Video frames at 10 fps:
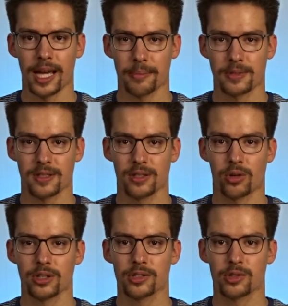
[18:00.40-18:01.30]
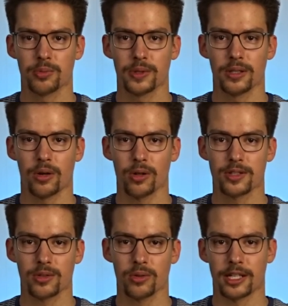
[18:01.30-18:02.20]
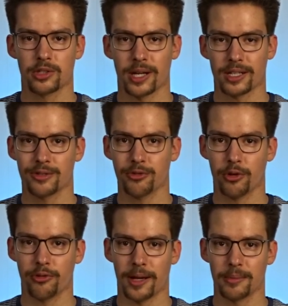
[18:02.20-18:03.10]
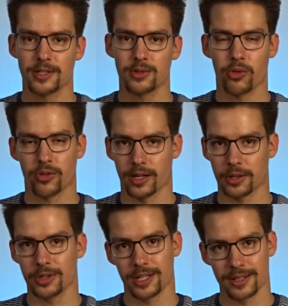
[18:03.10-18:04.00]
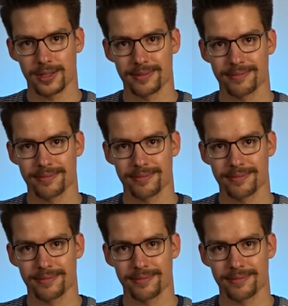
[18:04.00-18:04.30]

apps in order to be also attractive for families with younger kids.